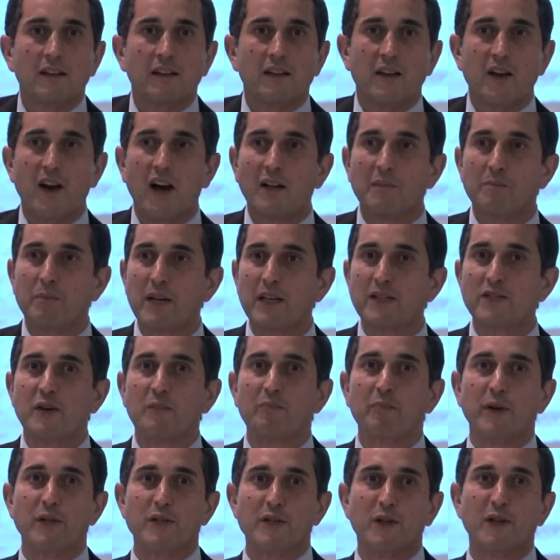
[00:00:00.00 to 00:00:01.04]
God brings
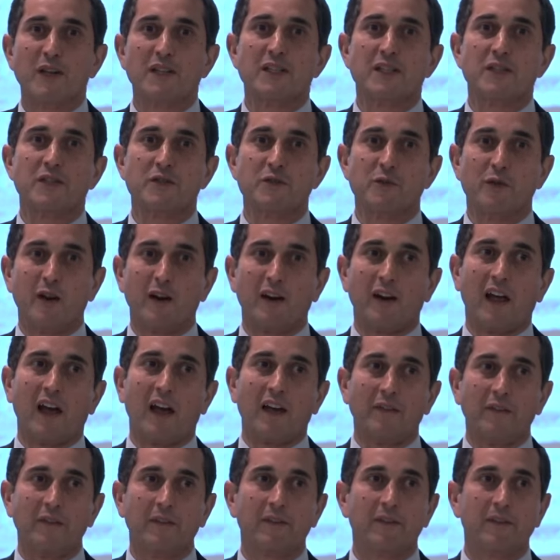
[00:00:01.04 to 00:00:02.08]
opportunities to our
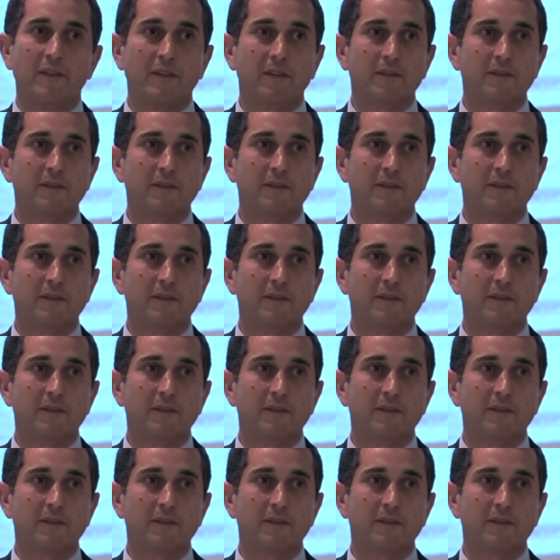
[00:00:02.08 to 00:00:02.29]
lives.